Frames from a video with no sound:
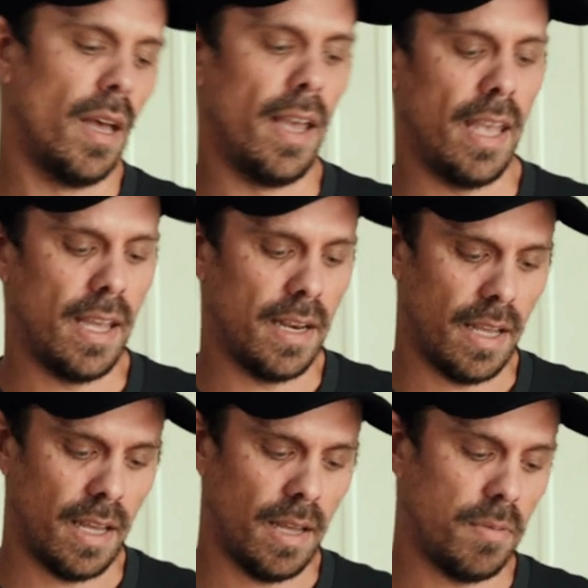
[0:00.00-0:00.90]
And
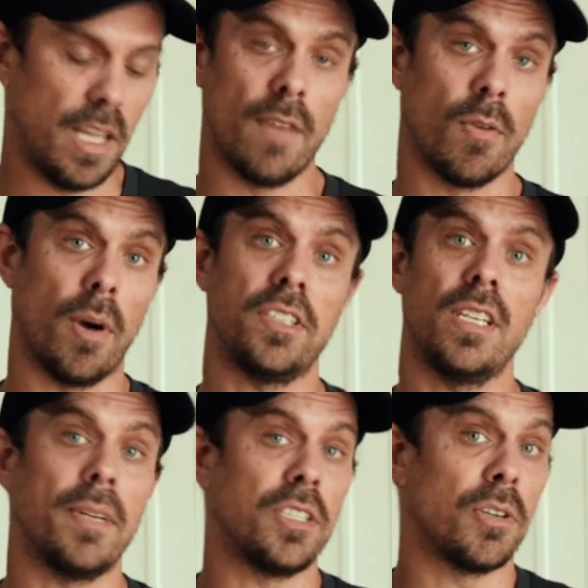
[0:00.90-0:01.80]
thank you for
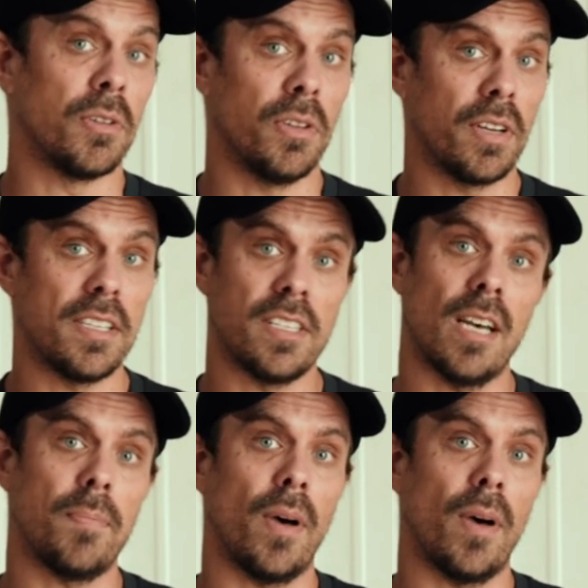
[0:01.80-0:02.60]
watching. Be sure to look us up